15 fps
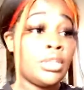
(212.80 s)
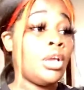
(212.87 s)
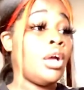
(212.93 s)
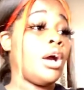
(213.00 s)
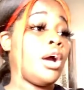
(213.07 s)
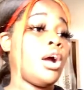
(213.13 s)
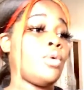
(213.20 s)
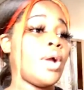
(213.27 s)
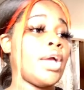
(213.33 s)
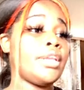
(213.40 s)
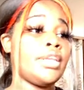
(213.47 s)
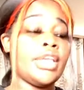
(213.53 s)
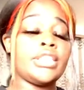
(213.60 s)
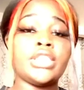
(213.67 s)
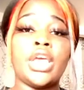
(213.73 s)
All right,
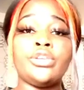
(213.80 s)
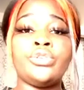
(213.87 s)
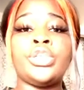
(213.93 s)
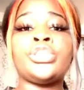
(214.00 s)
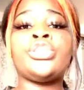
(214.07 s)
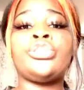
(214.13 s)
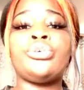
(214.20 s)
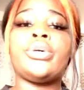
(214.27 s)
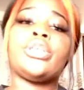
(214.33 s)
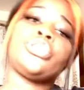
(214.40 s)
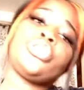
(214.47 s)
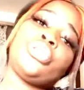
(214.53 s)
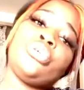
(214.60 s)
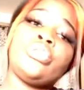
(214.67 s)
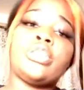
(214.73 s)
next thing you need to do is
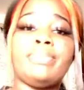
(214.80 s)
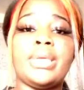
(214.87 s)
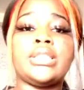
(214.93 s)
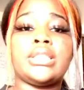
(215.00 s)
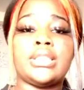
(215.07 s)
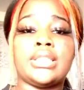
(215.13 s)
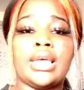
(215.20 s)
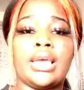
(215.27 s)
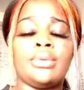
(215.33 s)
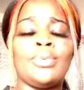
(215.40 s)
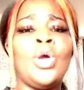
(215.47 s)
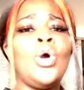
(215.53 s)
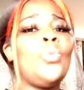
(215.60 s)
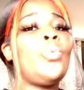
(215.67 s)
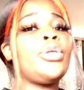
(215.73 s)
choose a business name.
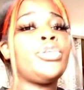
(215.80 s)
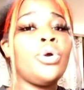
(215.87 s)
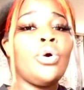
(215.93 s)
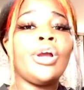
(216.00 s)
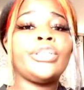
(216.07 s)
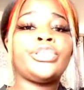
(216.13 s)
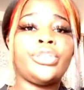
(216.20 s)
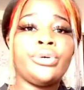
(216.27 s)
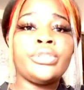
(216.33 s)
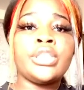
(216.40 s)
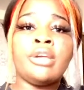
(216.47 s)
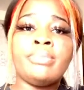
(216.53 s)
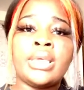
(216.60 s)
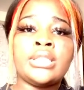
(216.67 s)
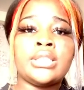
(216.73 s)
When you are choosing a
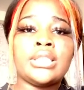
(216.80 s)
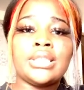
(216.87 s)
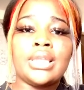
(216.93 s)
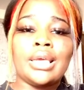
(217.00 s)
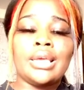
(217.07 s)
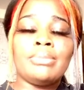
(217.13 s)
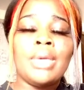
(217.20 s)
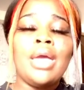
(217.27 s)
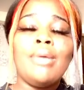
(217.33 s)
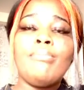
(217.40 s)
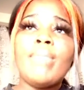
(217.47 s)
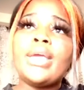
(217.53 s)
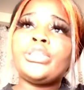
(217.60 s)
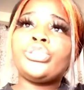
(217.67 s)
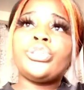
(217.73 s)
business name,
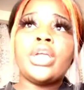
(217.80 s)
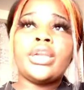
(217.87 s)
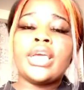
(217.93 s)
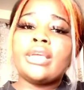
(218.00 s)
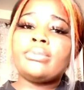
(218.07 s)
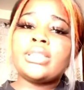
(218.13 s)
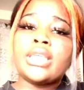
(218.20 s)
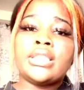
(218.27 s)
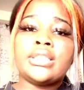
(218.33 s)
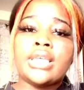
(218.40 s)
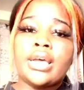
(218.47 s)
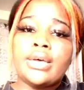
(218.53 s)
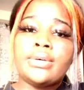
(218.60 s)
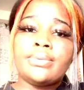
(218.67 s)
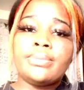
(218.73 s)
make sure that name stands
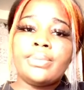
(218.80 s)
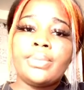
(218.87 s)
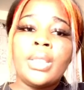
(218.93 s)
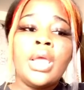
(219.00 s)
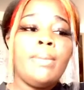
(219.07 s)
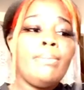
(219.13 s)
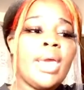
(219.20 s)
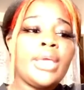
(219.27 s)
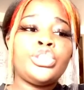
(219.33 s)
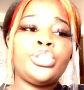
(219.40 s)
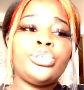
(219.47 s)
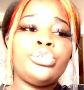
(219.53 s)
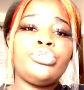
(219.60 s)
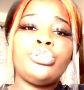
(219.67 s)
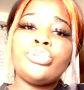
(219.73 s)
out. Make sure
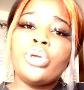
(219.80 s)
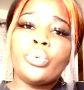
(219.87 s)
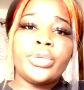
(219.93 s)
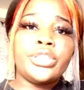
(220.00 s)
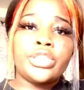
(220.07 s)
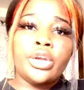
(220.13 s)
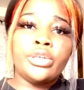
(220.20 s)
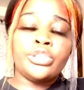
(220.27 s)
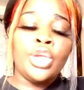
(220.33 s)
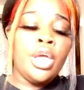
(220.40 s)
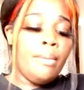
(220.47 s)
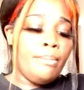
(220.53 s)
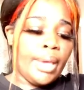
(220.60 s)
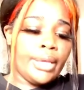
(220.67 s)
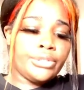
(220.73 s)
you do your research.
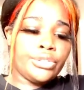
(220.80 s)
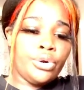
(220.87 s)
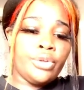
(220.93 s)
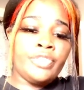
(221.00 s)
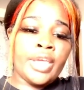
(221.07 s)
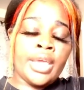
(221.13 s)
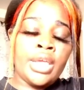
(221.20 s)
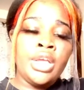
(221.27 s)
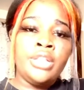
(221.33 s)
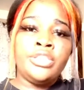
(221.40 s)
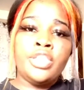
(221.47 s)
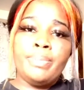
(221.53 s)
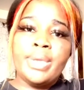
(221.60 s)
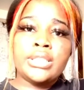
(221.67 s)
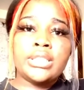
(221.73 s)
Make sure that the
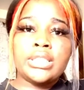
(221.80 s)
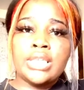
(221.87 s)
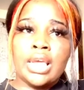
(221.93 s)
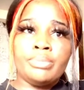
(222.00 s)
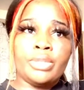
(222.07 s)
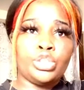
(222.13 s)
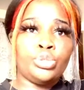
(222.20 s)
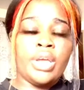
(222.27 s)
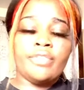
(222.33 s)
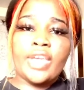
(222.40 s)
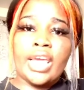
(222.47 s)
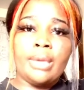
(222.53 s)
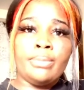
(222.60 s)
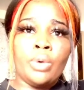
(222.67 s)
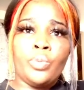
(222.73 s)
business name that you have
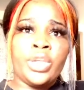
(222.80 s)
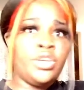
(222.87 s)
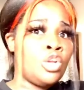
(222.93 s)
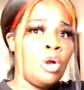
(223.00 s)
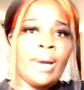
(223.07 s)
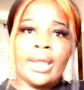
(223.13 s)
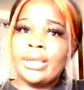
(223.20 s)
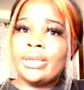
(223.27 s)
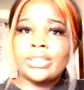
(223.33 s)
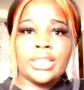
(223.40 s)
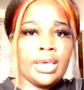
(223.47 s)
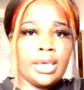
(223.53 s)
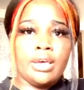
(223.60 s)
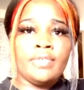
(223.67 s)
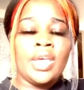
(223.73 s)
came up with, nobody else have.